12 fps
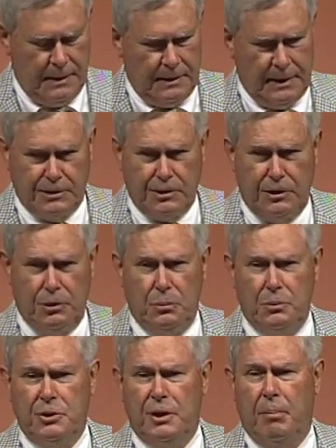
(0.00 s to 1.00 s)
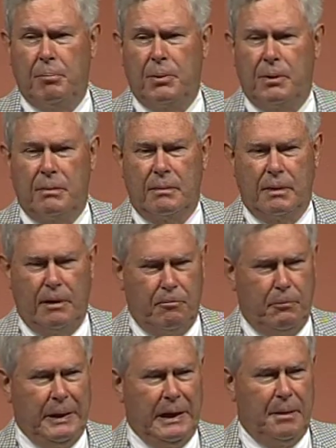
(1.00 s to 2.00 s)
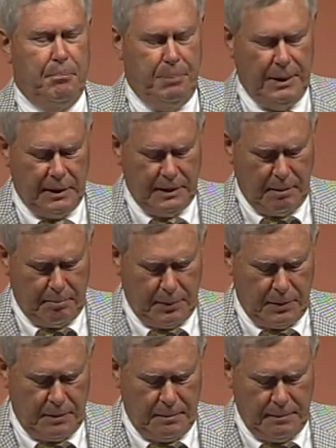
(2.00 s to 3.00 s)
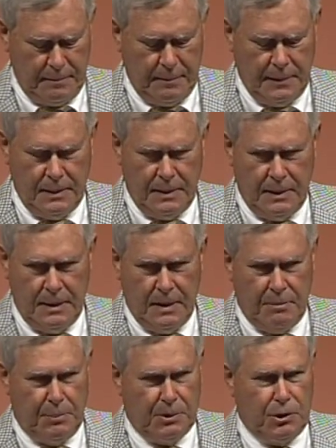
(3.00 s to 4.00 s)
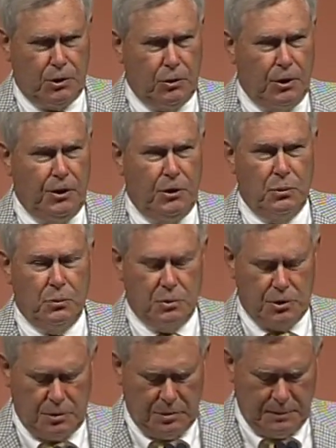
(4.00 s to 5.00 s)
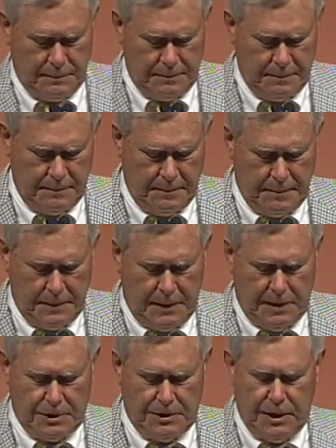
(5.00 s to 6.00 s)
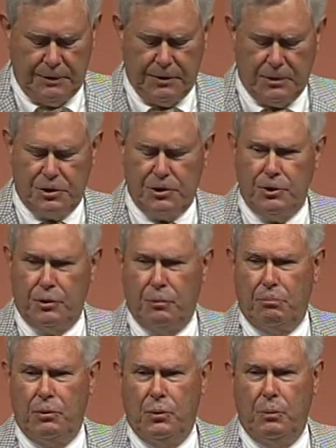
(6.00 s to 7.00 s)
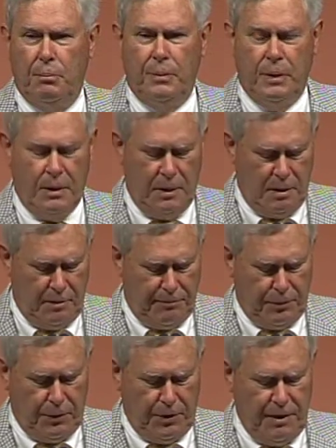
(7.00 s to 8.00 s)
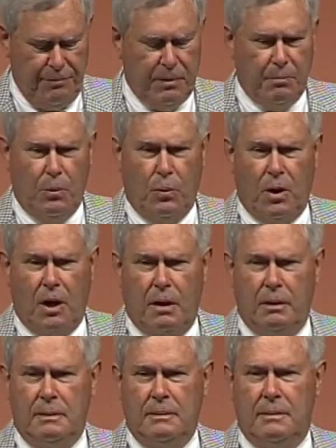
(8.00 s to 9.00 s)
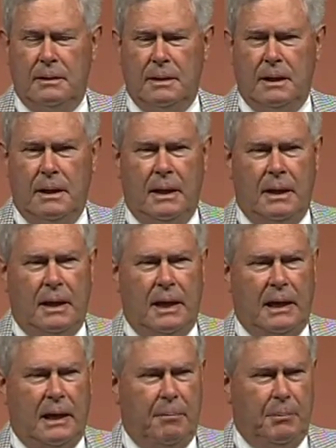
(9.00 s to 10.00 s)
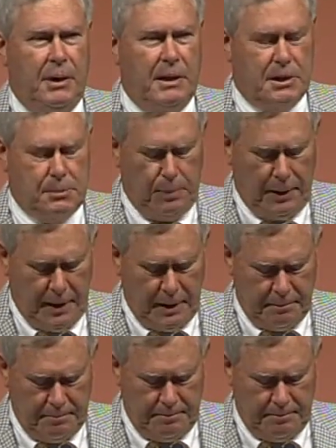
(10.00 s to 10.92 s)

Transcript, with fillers: That's a huge number, a really big number. But the good news is that there's still room for even more. And let me explain.